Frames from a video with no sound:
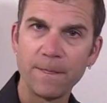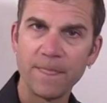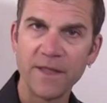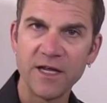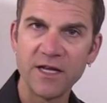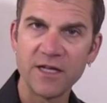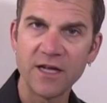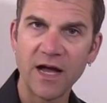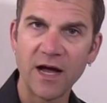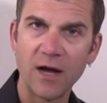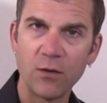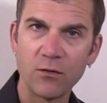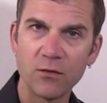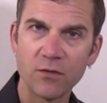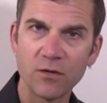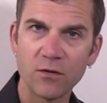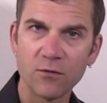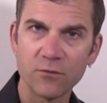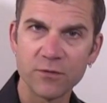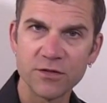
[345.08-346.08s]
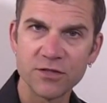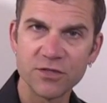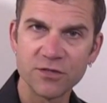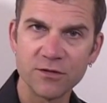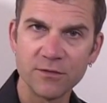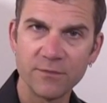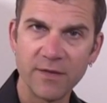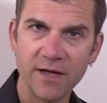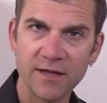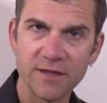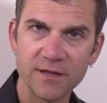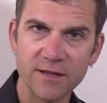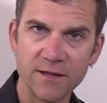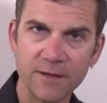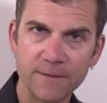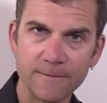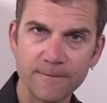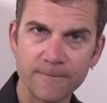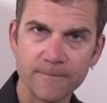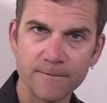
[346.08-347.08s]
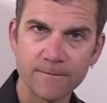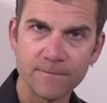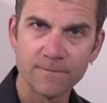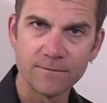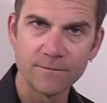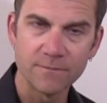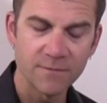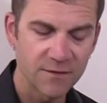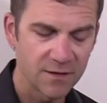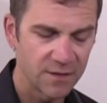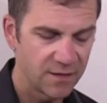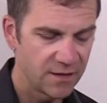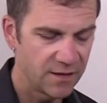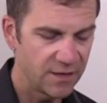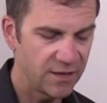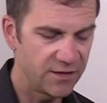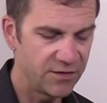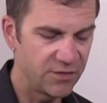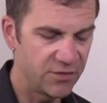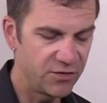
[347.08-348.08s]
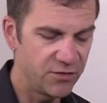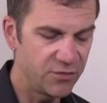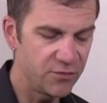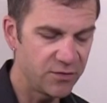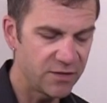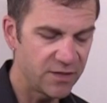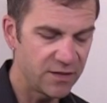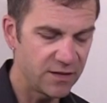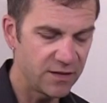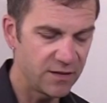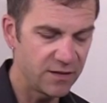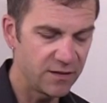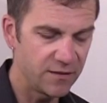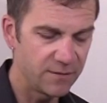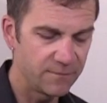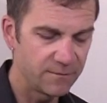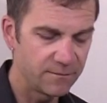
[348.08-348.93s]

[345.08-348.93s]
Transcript: in our original melody. In the new key,